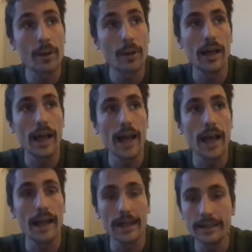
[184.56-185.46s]
girl,
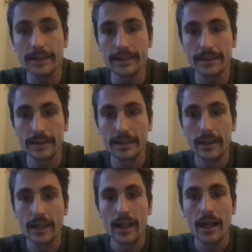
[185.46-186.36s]
Alice,
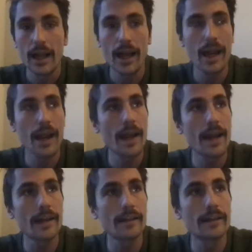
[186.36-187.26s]

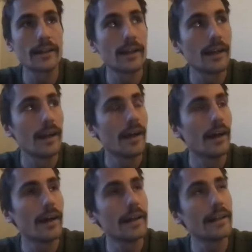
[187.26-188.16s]
and
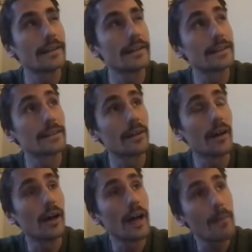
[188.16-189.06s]
it's
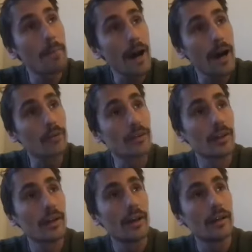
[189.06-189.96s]
about
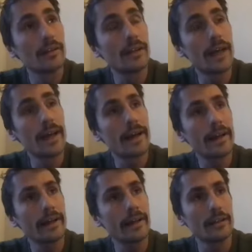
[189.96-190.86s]

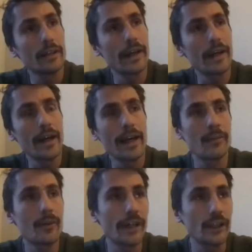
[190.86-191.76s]
their
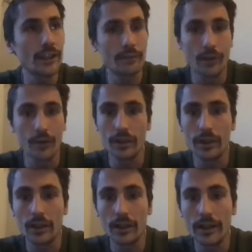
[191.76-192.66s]
admiration for the
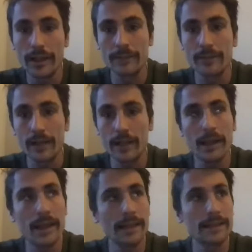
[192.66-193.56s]
girl as
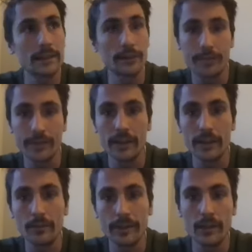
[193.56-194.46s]
well as the
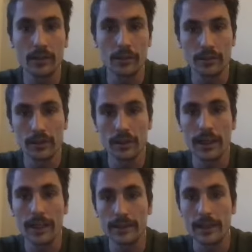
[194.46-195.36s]
fear, because the
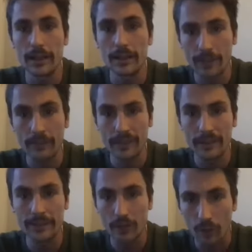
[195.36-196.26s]
guys are 12
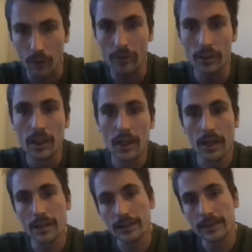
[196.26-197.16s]
years old.
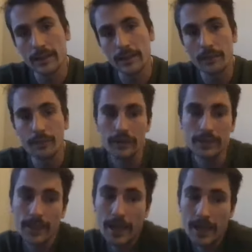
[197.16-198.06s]
And it's like the
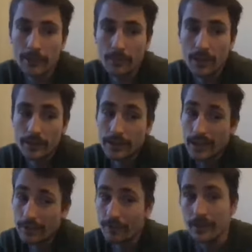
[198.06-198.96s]
first time they
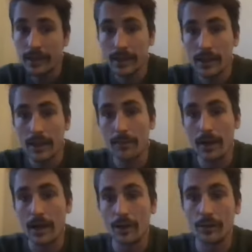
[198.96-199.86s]
are thinking
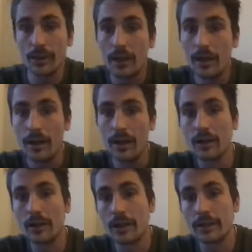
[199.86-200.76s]
about
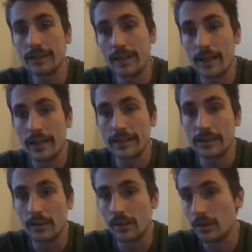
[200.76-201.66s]
girls as
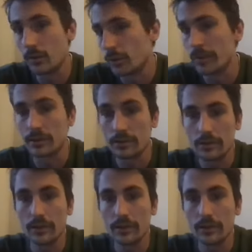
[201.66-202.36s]
a woman.